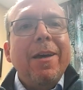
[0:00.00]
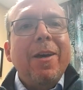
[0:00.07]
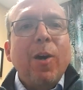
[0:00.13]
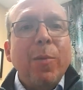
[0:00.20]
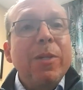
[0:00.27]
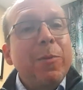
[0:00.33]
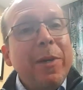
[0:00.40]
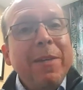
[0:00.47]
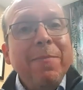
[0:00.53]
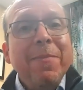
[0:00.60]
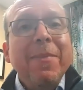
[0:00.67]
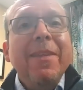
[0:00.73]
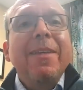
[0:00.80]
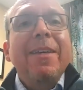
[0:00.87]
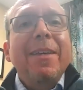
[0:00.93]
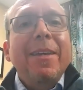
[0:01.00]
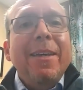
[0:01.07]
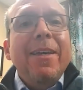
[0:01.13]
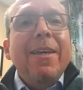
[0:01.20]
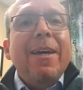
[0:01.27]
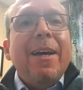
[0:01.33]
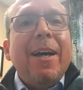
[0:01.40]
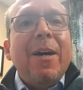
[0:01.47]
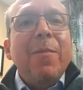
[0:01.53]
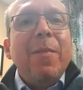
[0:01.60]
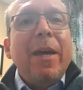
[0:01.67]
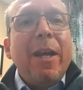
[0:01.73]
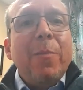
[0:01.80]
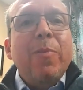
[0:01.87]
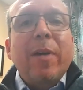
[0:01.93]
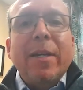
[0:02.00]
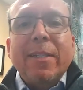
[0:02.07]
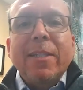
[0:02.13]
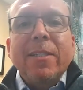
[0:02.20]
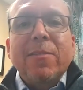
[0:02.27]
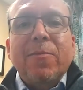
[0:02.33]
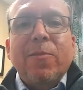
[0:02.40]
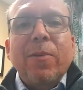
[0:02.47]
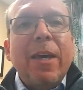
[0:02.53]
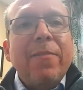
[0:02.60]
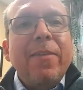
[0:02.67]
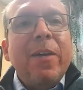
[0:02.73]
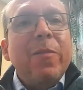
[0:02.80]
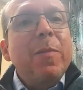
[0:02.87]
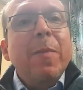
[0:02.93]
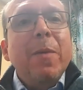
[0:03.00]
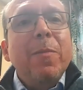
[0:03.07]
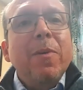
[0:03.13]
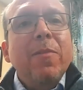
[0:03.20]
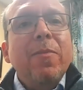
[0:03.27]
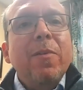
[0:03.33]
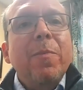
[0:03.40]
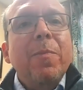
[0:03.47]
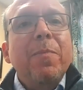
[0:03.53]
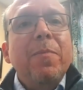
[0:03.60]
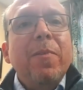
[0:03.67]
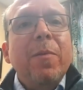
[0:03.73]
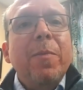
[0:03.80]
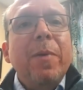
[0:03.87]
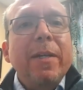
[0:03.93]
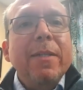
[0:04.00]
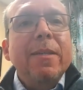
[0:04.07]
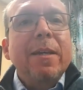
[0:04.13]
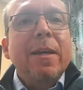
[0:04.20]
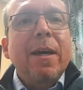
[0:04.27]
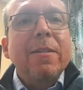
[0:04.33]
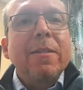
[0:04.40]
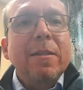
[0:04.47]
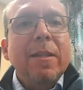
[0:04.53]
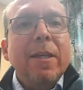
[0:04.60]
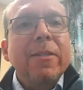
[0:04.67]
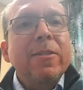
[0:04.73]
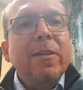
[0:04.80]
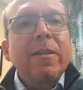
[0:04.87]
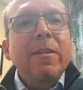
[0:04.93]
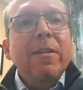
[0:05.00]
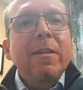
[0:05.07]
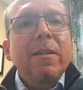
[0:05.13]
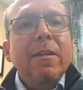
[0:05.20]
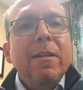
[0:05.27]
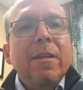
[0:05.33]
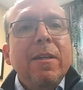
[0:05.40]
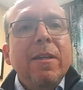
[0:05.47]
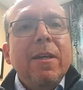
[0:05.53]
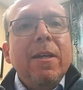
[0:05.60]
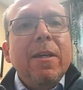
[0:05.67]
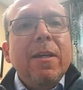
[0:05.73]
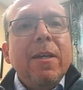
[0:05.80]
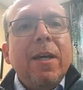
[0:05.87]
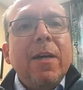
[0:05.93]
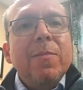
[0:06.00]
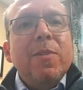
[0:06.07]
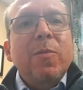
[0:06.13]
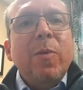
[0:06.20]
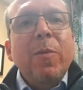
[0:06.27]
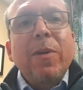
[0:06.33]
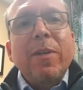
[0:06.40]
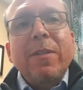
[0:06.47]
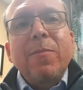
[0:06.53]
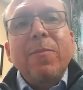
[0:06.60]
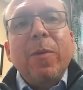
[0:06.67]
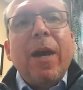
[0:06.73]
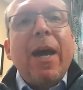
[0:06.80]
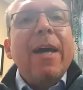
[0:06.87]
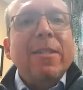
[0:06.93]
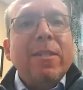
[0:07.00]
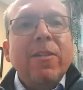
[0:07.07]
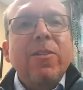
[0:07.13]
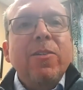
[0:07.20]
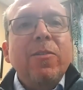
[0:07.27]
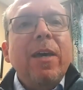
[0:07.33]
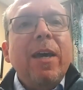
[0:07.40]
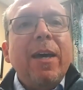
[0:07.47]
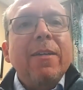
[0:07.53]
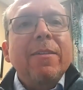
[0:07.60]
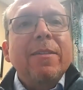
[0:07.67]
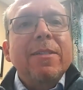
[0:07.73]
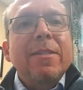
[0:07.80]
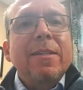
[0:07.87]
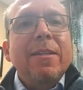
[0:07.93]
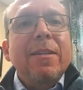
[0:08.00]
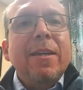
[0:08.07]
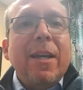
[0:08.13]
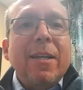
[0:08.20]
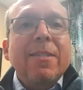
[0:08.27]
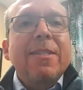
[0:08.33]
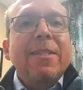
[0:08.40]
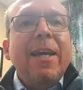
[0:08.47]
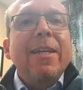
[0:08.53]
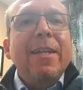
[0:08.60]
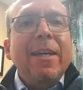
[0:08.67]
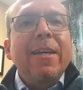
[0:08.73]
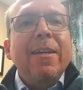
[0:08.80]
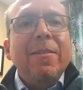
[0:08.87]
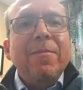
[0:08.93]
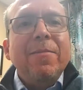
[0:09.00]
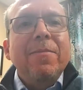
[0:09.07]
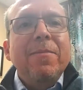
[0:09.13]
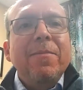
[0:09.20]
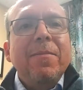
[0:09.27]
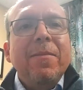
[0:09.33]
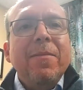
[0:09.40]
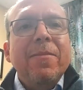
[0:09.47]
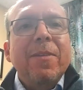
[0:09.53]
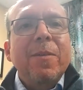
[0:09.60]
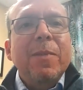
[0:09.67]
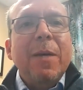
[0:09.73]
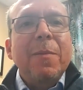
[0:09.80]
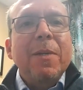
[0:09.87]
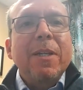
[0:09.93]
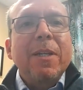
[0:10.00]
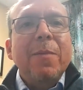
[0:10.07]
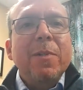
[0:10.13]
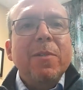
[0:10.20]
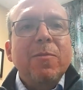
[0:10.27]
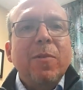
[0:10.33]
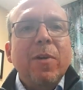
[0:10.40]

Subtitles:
go-between and a presence for that family member for peace and consolation. So we were asked to do that, just kind of stand in from time to time as